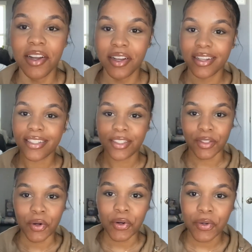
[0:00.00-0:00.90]

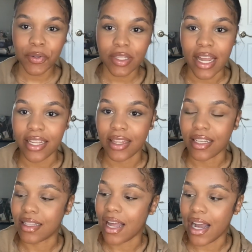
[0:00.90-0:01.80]
sole, like the
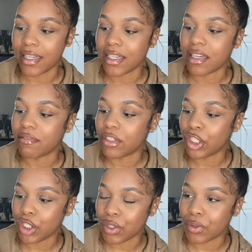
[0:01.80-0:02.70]
lining of the
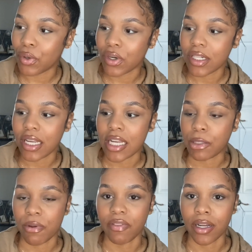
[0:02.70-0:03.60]
shoe correlates
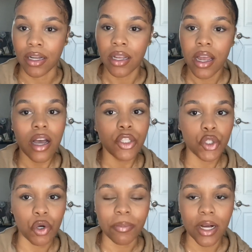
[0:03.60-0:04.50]
with the
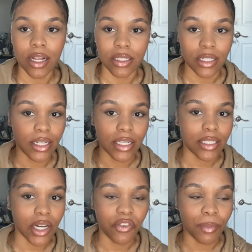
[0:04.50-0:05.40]
taupe color
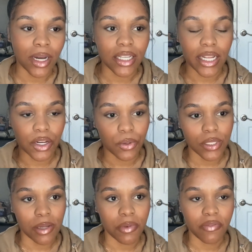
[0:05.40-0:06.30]
itself, because I know
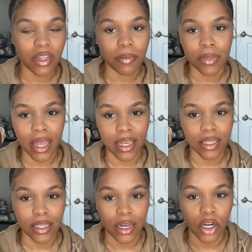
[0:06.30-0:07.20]
some of them, like it's
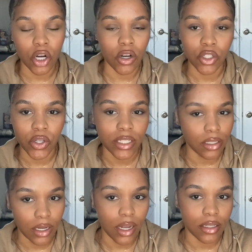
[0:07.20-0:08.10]
like a contrasting
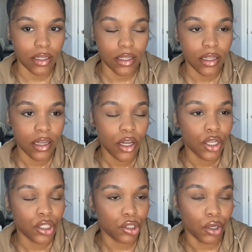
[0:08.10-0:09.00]
color,
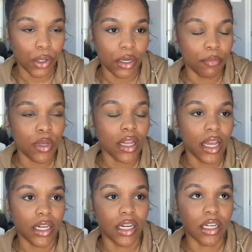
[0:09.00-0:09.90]
so it'll be
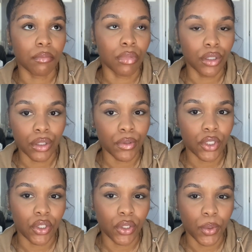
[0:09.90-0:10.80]
like a blue
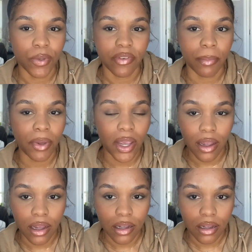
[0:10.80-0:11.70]
shoe with a pink